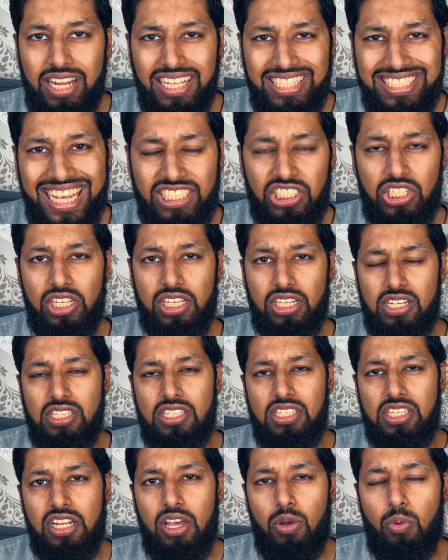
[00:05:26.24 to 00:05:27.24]
Let's actually
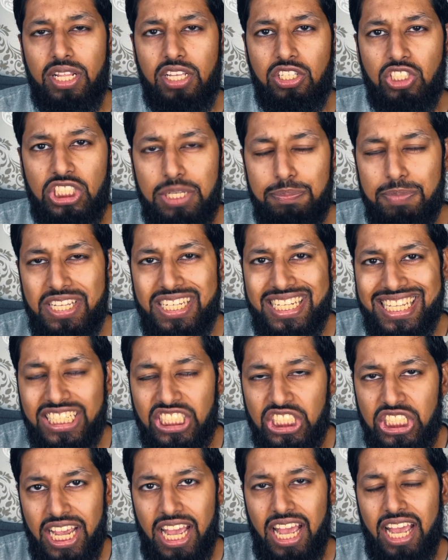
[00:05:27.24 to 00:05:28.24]
consider whether GPT
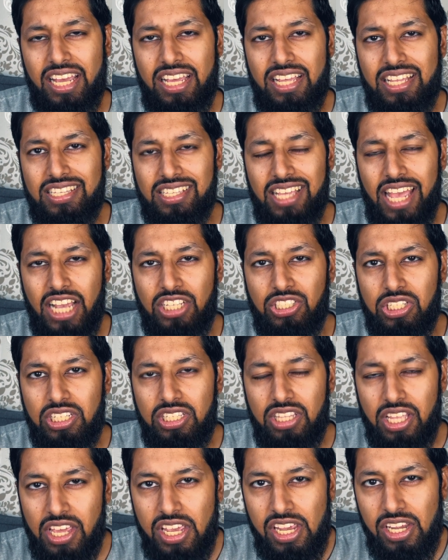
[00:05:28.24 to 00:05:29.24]
chat is actually
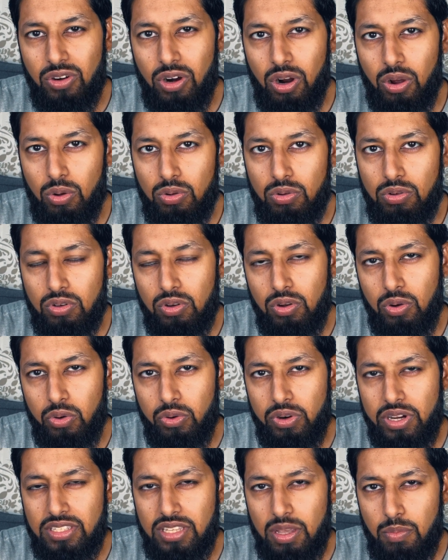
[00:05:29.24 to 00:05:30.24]
the hero, or is